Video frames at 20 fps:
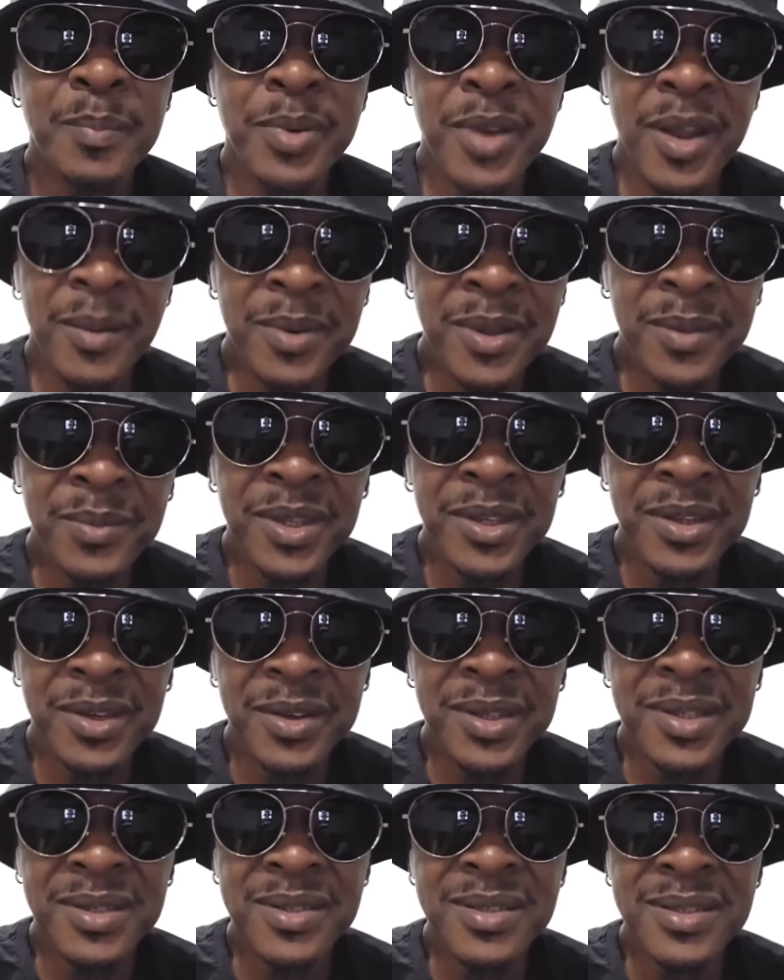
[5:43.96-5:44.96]
The problem
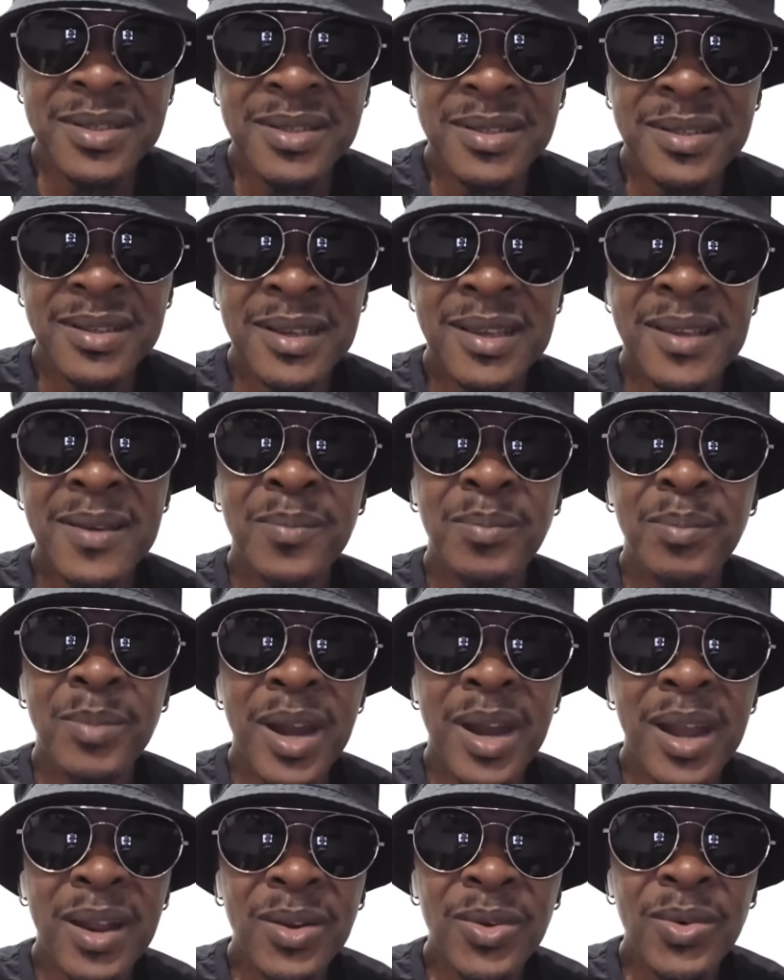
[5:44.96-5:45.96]
here is
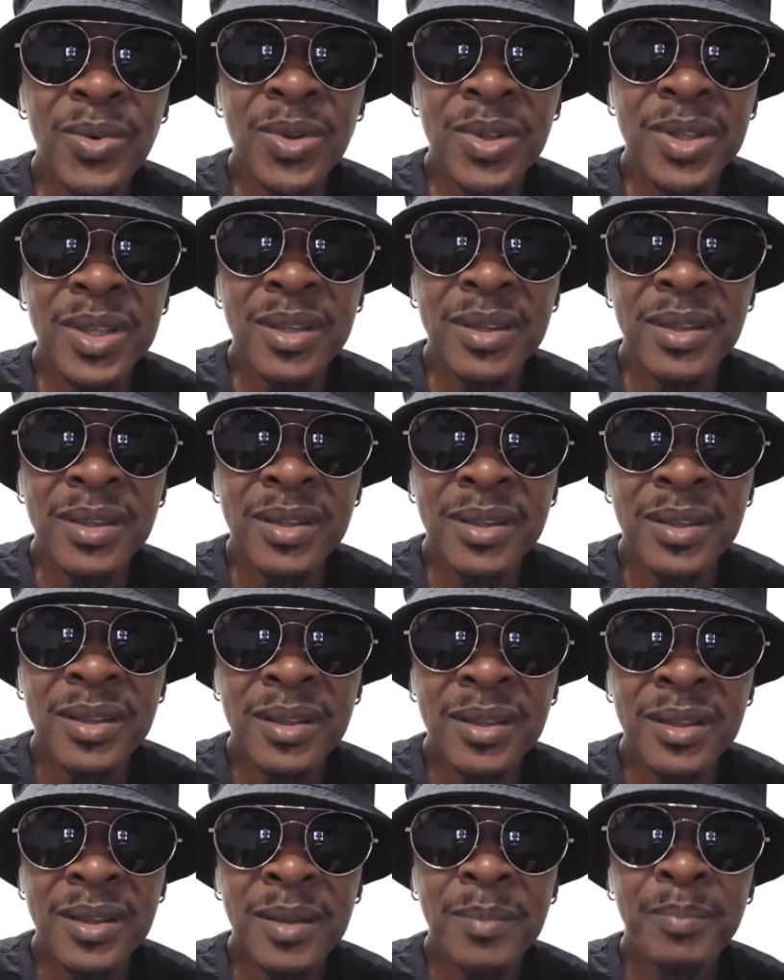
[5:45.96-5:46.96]
Mark Golden
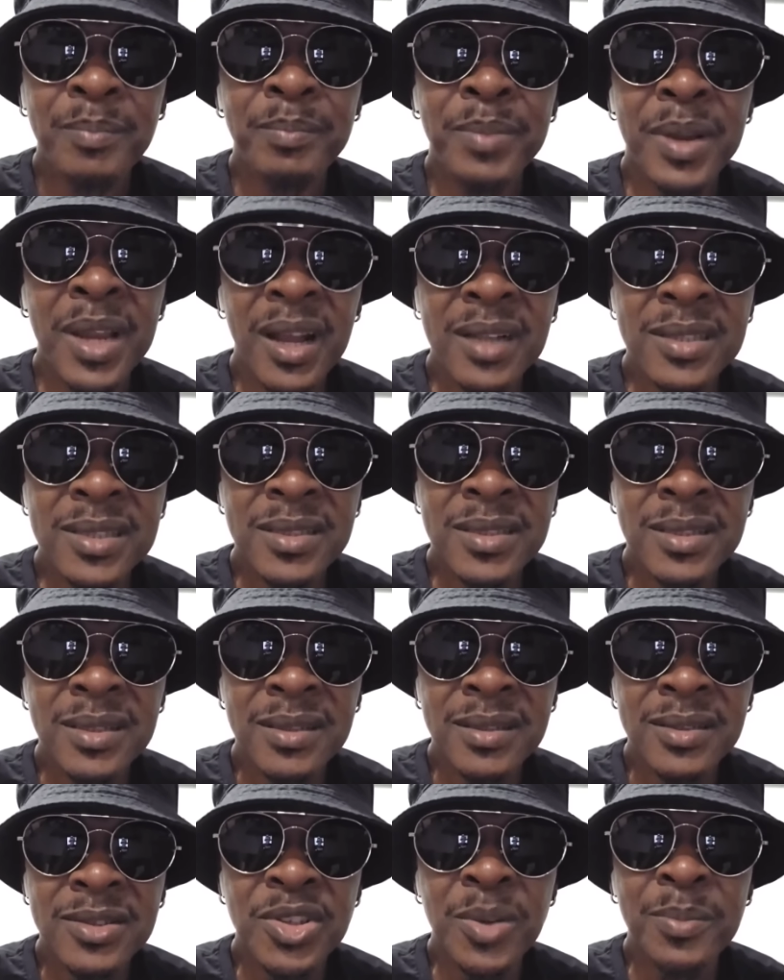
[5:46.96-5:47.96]

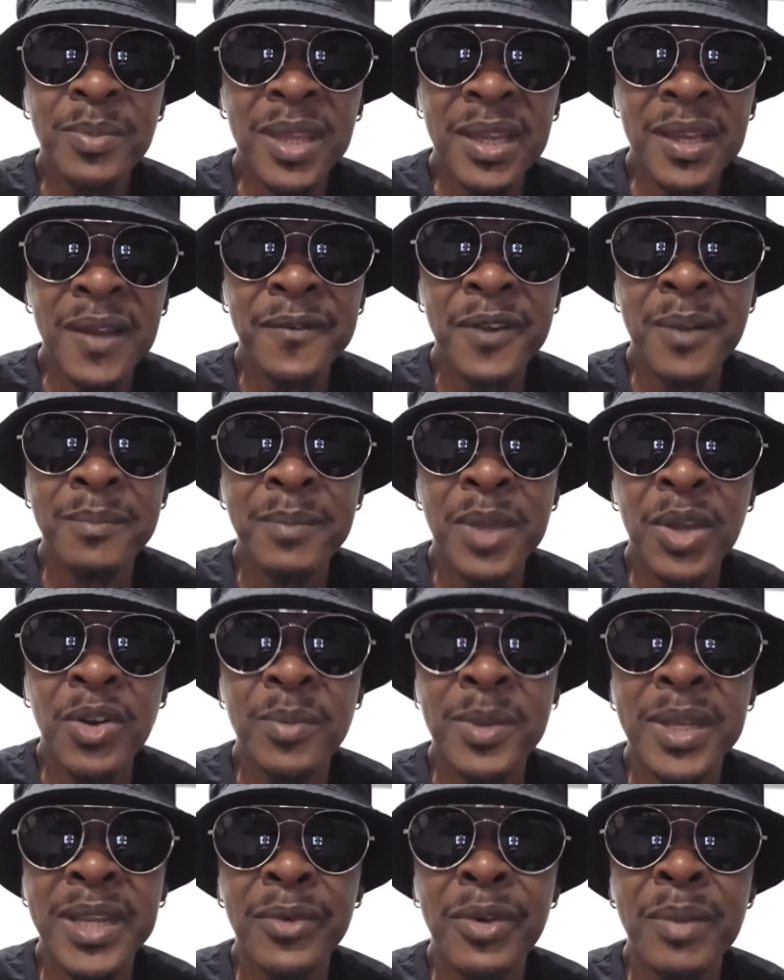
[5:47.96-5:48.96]
blocked Jamaica from
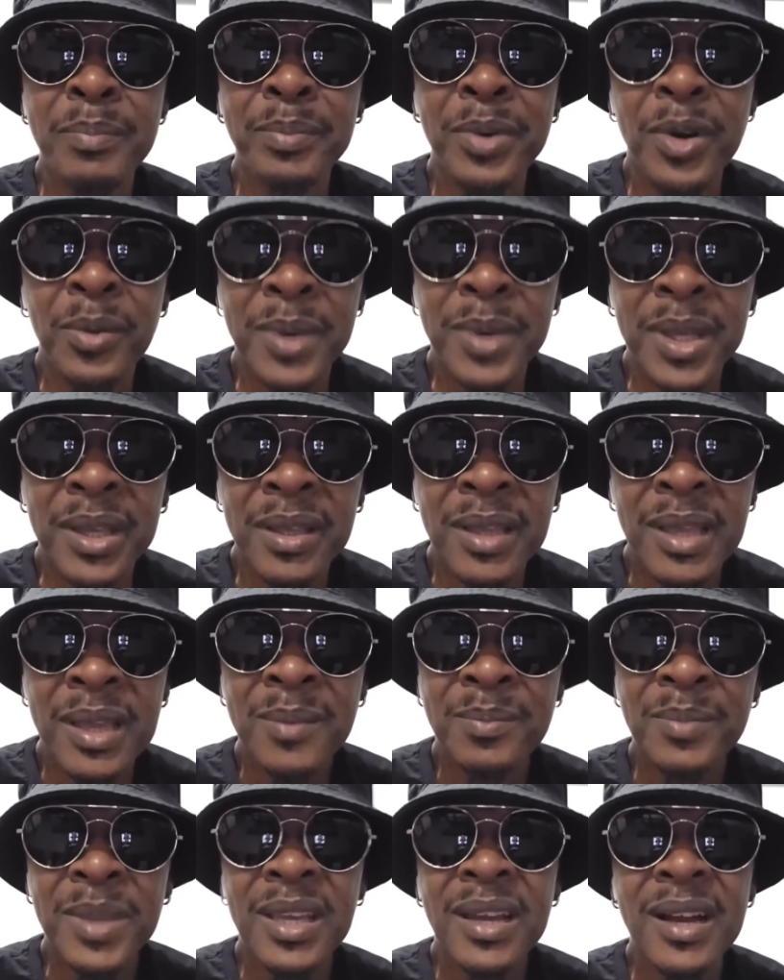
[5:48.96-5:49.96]
becoming a republic.